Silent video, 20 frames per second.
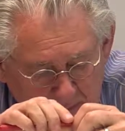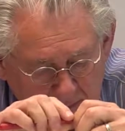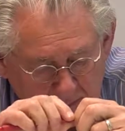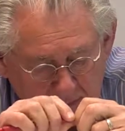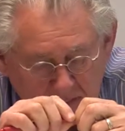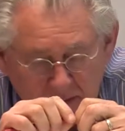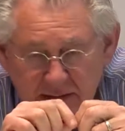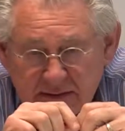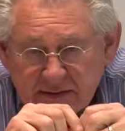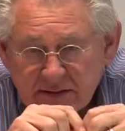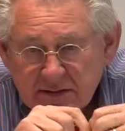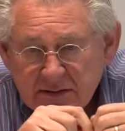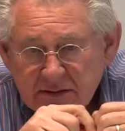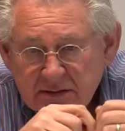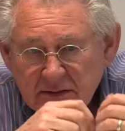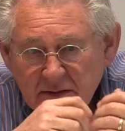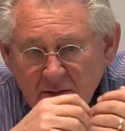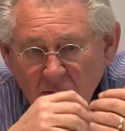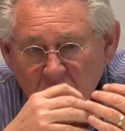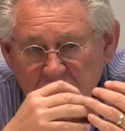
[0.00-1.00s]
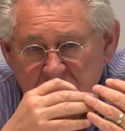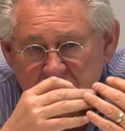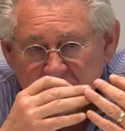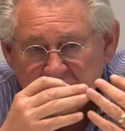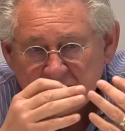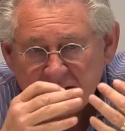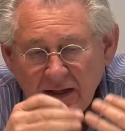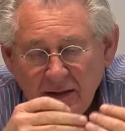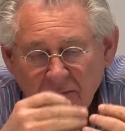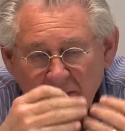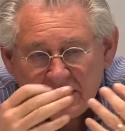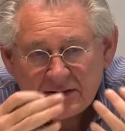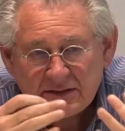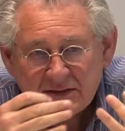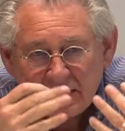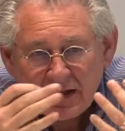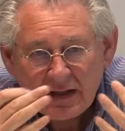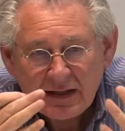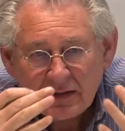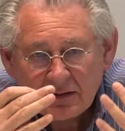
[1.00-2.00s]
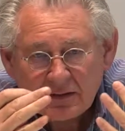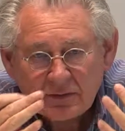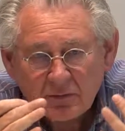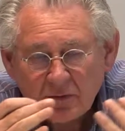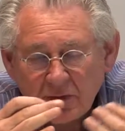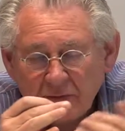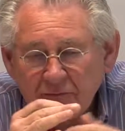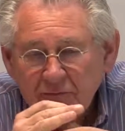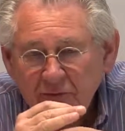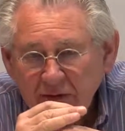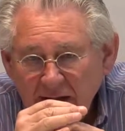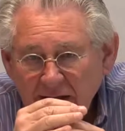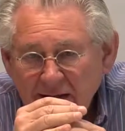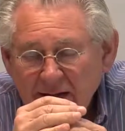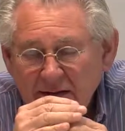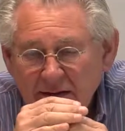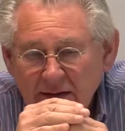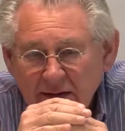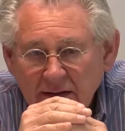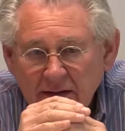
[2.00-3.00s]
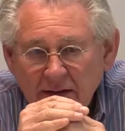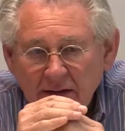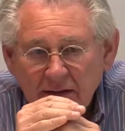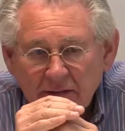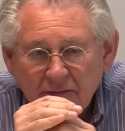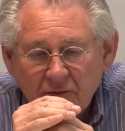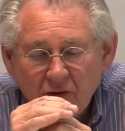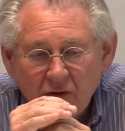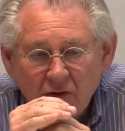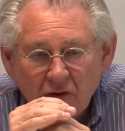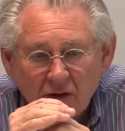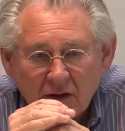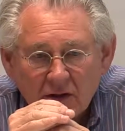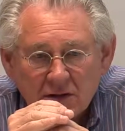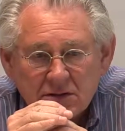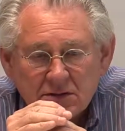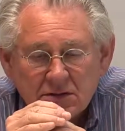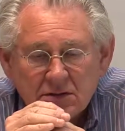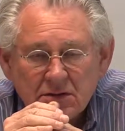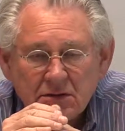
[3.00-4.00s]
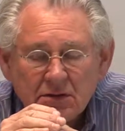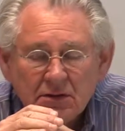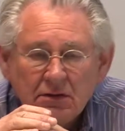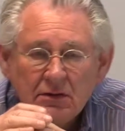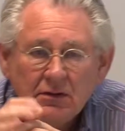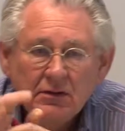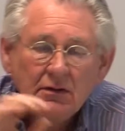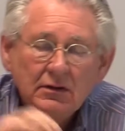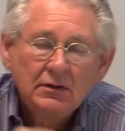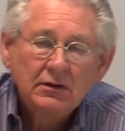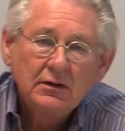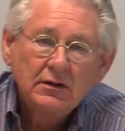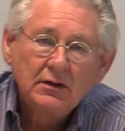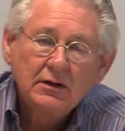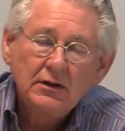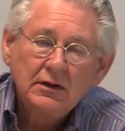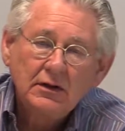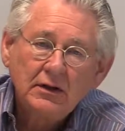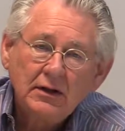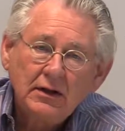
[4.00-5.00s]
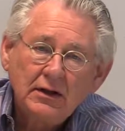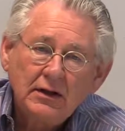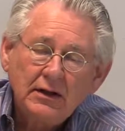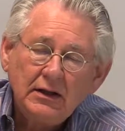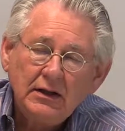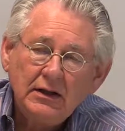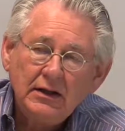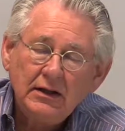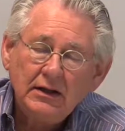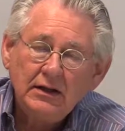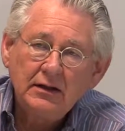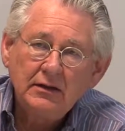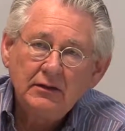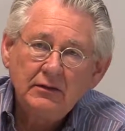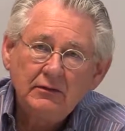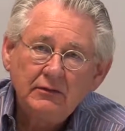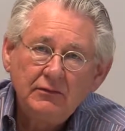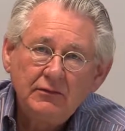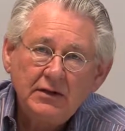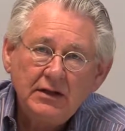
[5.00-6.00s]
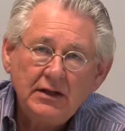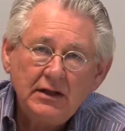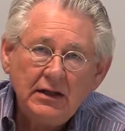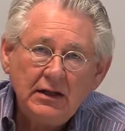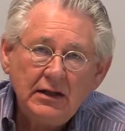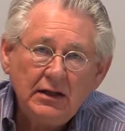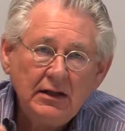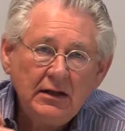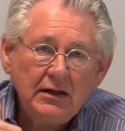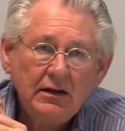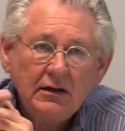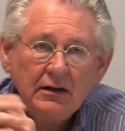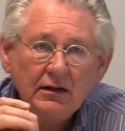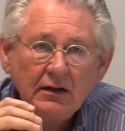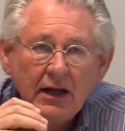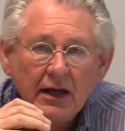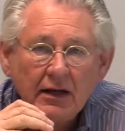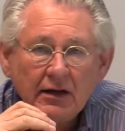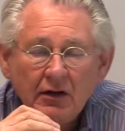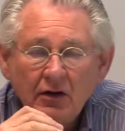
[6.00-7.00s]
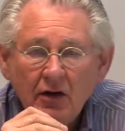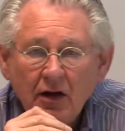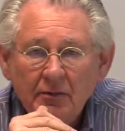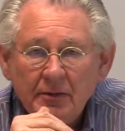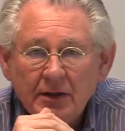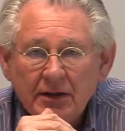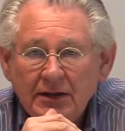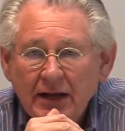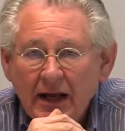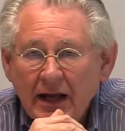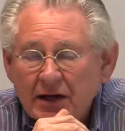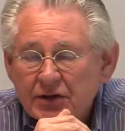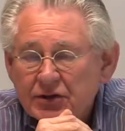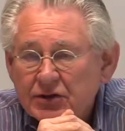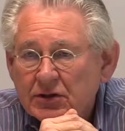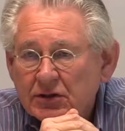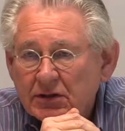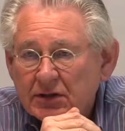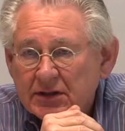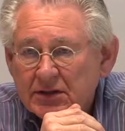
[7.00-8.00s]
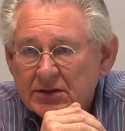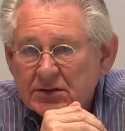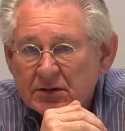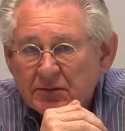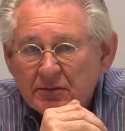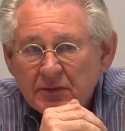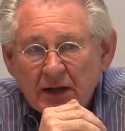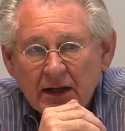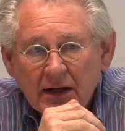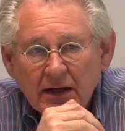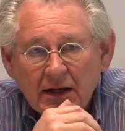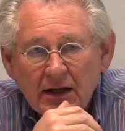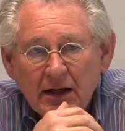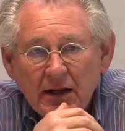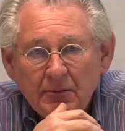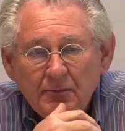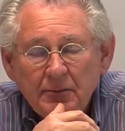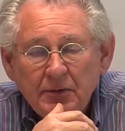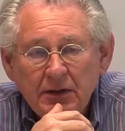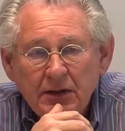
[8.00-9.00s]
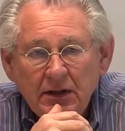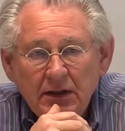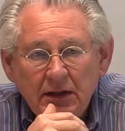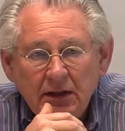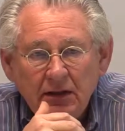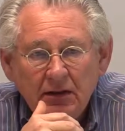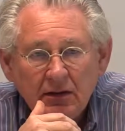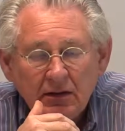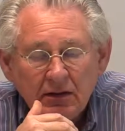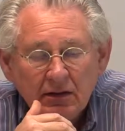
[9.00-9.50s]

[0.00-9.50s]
this was to some extent reflected, of course, in the economic nationalism that accompanied